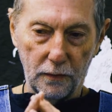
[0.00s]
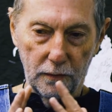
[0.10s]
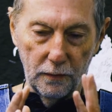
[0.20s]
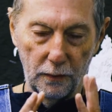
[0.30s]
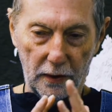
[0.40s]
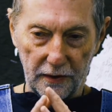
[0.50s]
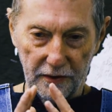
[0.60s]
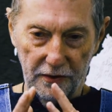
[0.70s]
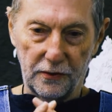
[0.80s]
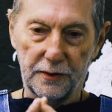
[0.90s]
what
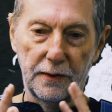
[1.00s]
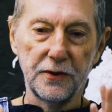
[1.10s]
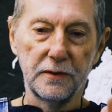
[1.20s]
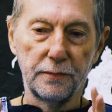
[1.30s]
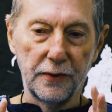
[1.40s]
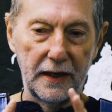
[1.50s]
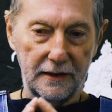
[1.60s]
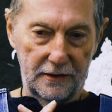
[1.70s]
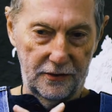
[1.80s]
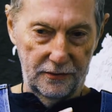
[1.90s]
you're supposed to
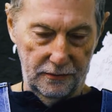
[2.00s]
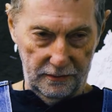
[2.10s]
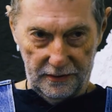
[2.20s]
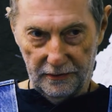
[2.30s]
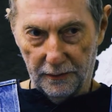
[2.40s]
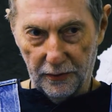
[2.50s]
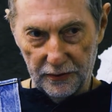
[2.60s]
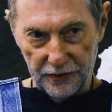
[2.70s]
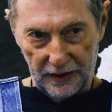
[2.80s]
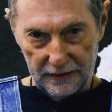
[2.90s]
bring to a
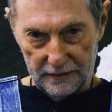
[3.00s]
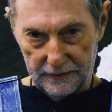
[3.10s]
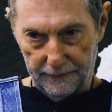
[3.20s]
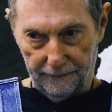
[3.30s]
project.